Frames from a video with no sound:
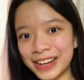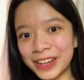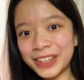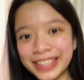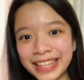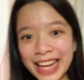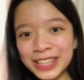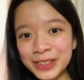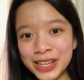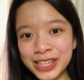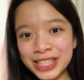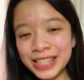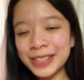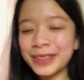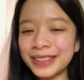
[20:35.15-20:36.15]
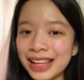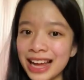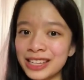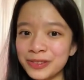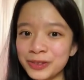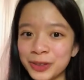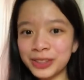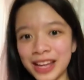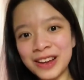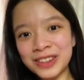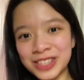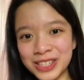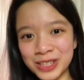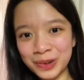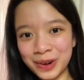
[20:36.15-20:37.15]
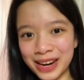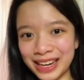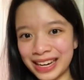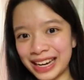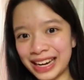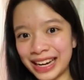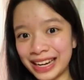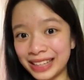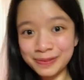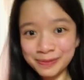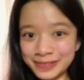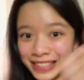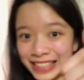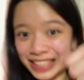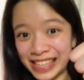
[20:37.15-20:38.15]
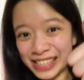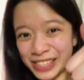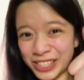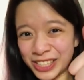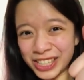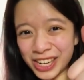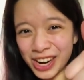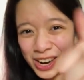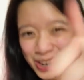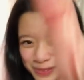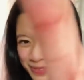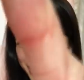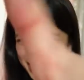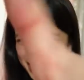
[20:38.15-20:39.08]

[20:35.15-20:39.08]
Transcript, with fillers: Congratulations to class of 2020. Good job.